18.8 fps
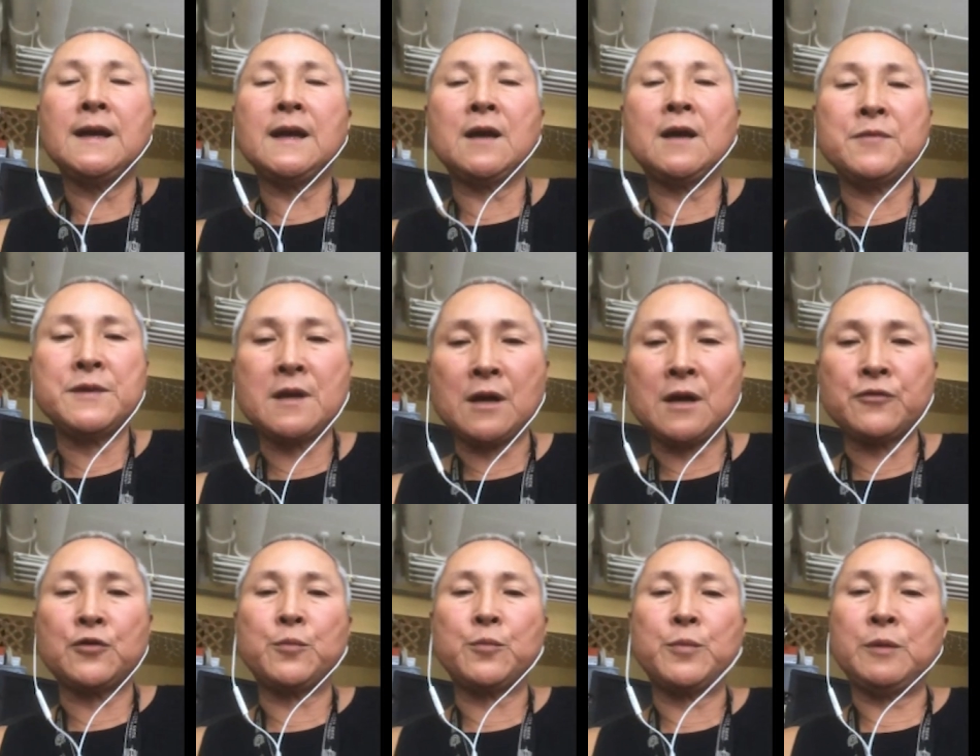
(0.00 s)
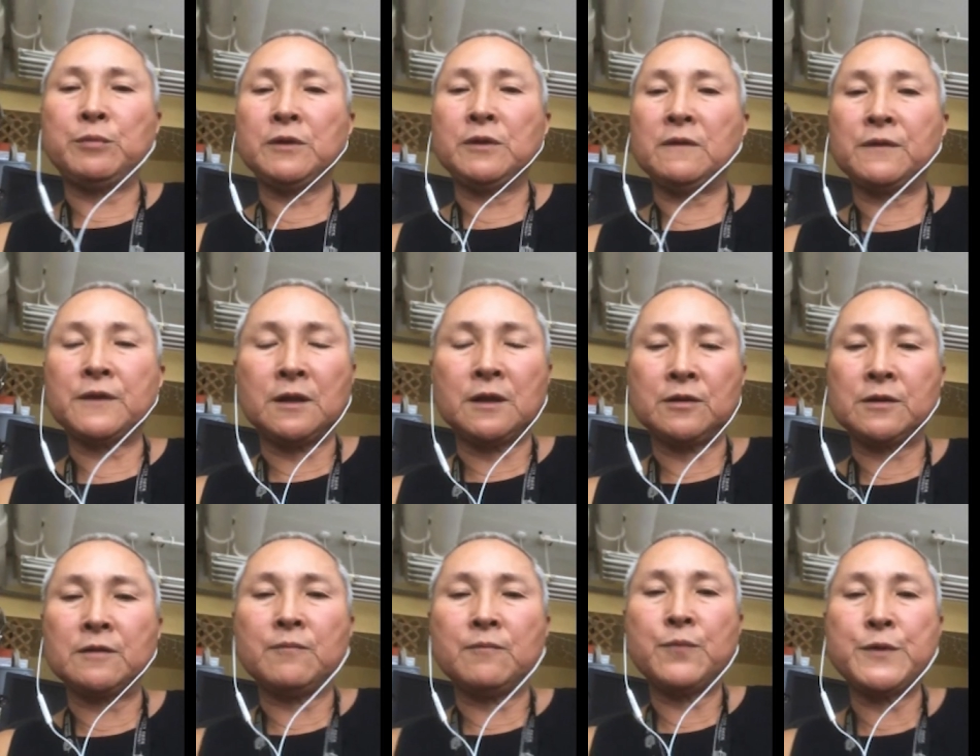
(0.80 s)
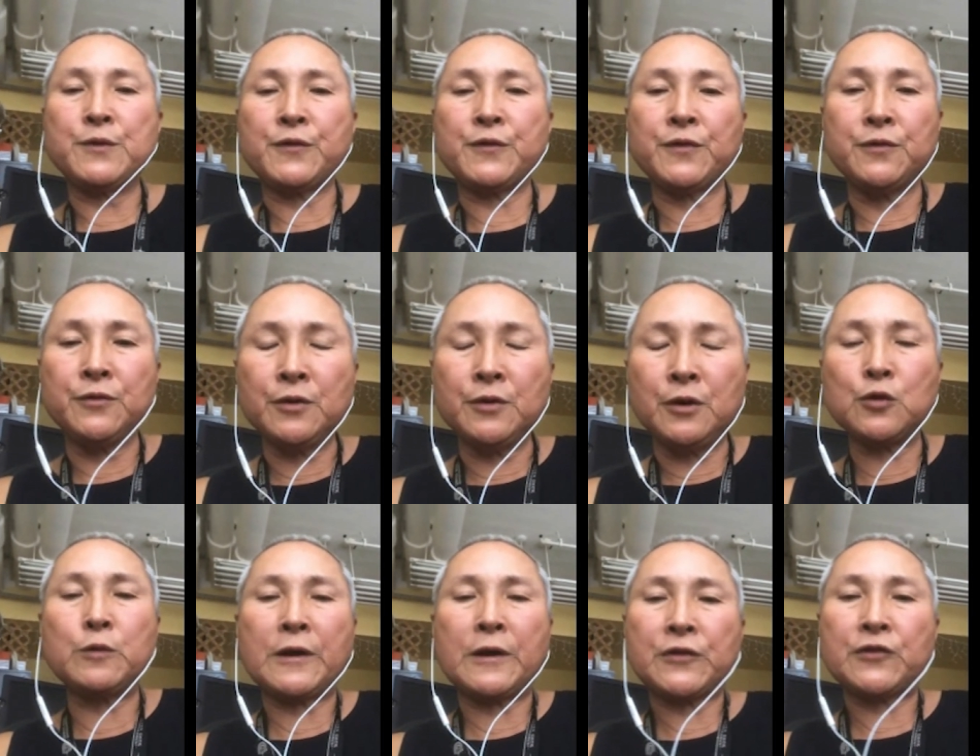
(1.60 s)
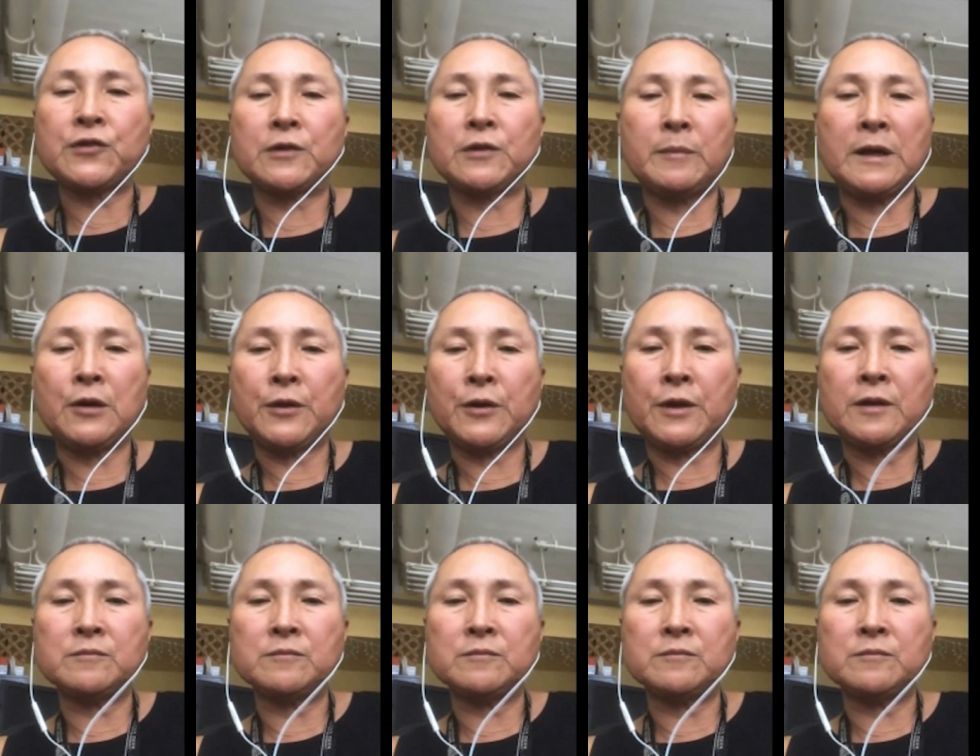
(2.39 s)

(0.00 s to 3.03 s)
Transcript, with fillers: and the other people of color. There's no question about it.